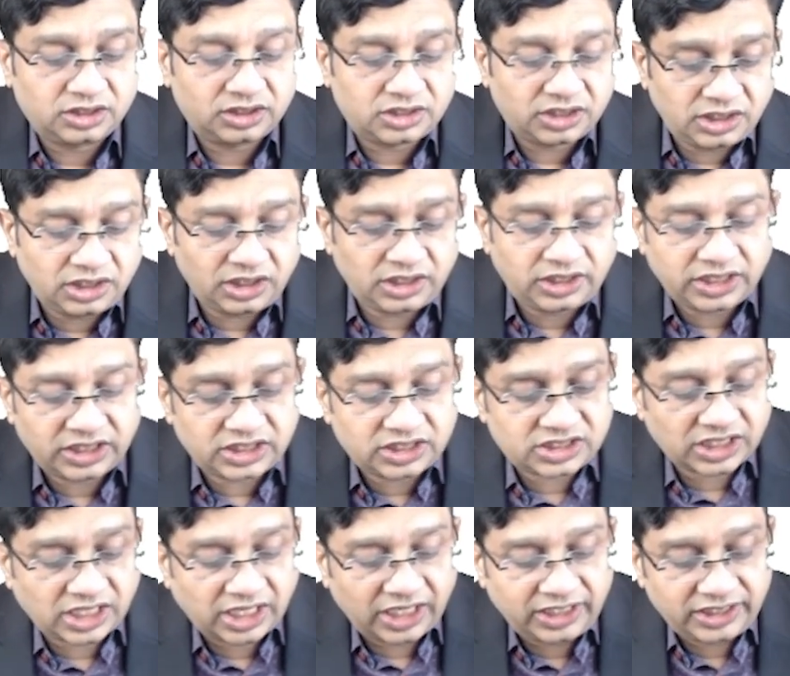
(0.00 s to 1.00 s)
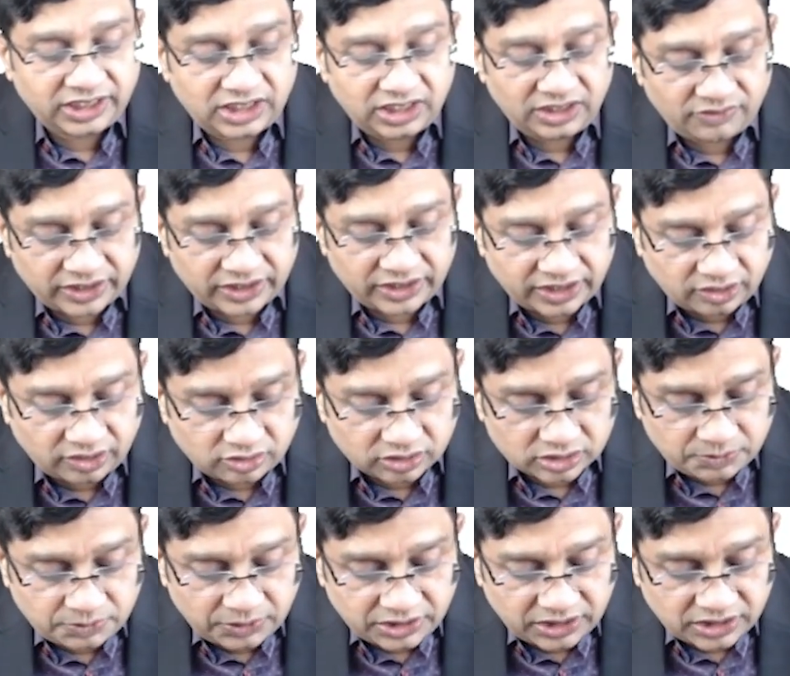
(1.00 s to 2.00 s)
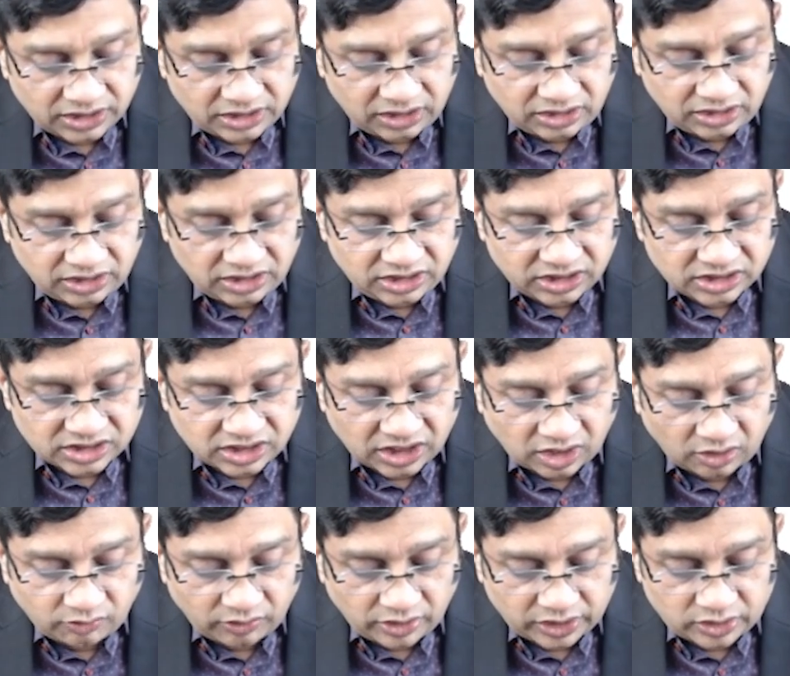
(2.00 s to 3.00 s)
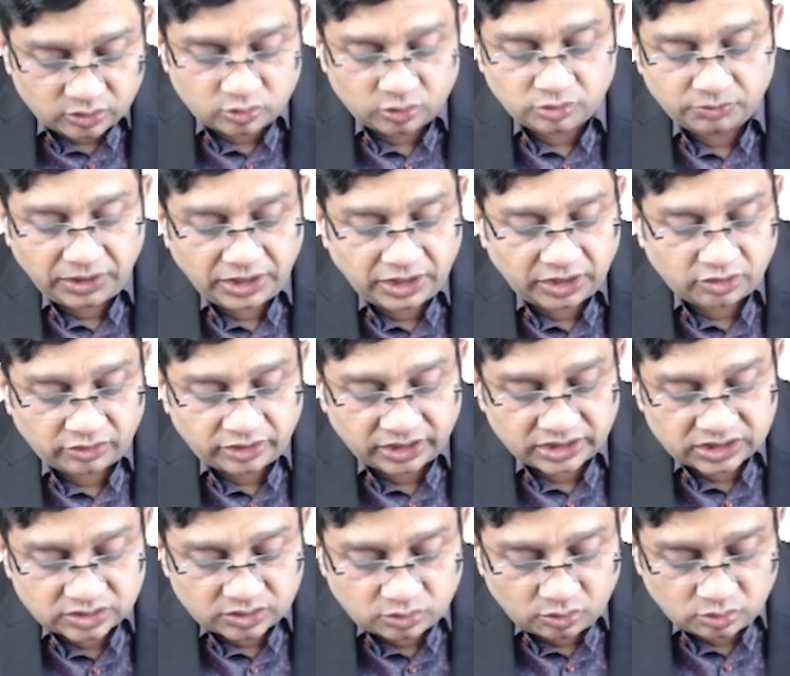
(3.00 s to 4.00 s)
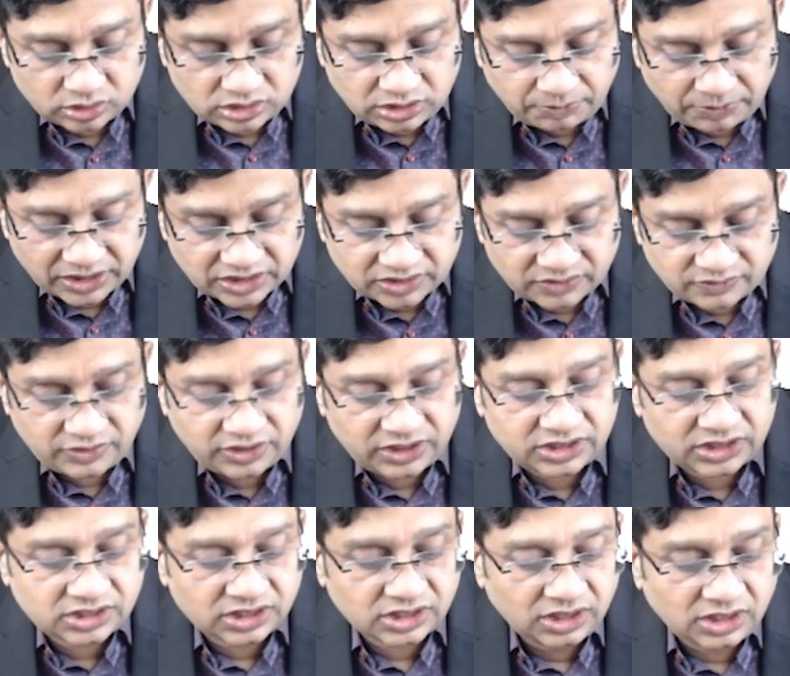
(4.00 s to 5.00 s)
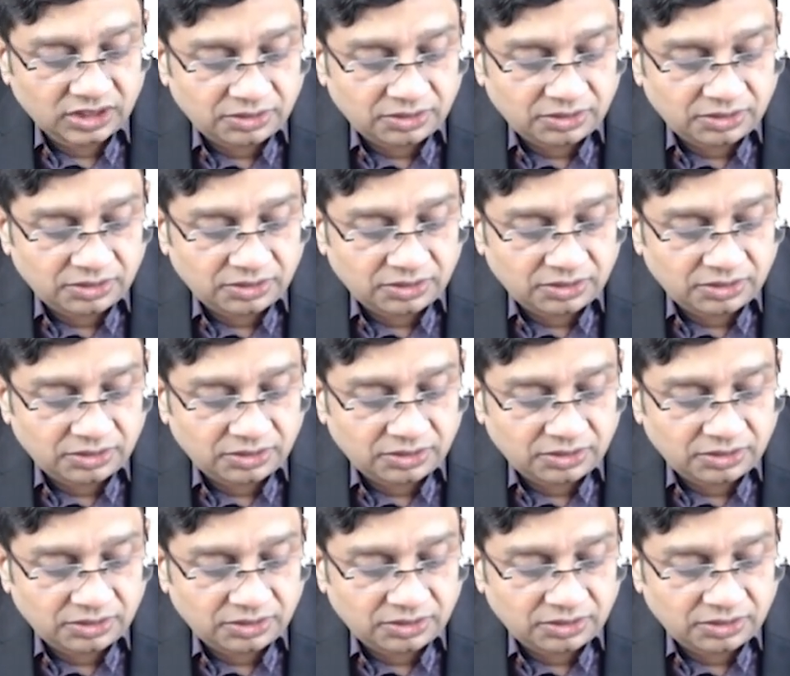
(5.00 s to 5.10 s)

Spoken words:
3-day child delivered at hospital is now at home and on exclusive breastfeeds.